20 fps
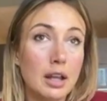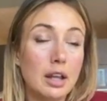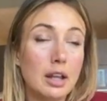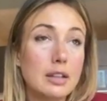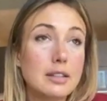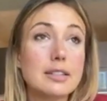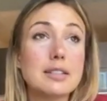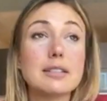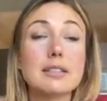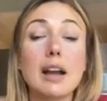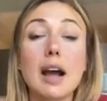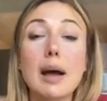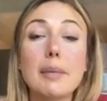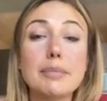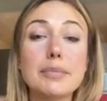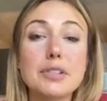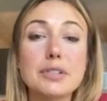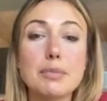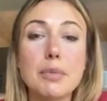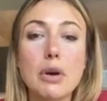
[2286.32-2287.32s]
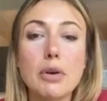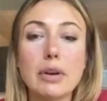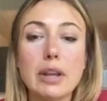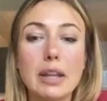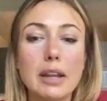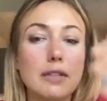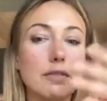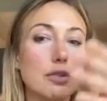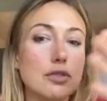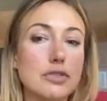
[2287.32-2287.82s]
stop
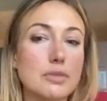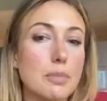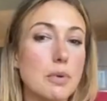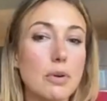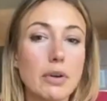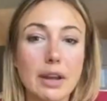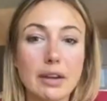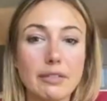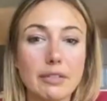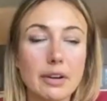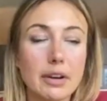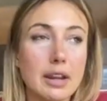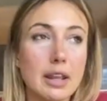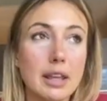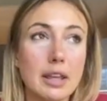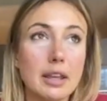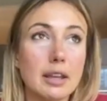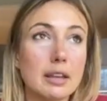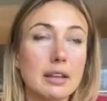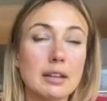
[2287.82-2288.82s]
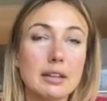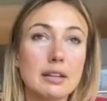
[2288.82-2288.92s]
smoking, if you smoke every